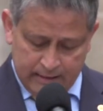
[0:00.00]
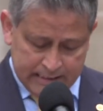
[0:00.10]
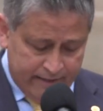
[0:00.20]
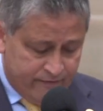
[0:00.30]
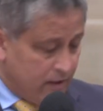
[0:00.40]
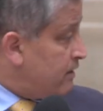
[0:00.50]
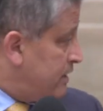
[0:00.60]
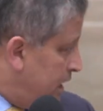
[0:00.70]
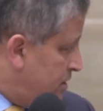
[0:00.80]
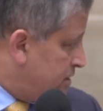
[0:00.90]
They were our
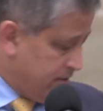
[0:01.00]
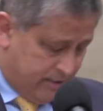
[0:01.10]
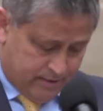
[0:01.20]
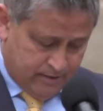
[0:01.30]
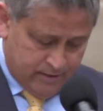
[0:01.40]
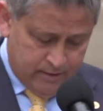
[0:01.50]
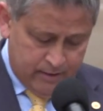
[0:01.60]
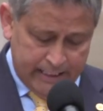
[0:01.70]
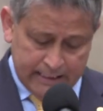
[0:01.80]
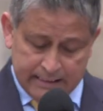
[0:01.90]
teachers
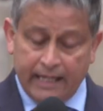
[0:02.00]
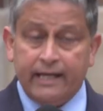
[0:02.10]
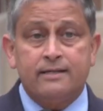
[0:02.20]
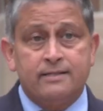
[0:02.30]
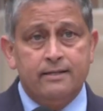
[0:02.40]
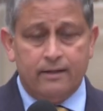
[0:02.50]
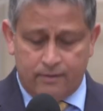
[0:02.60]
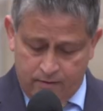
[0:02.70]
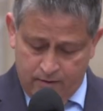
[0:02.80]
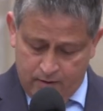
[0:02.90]
in letting us
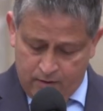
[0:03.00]
know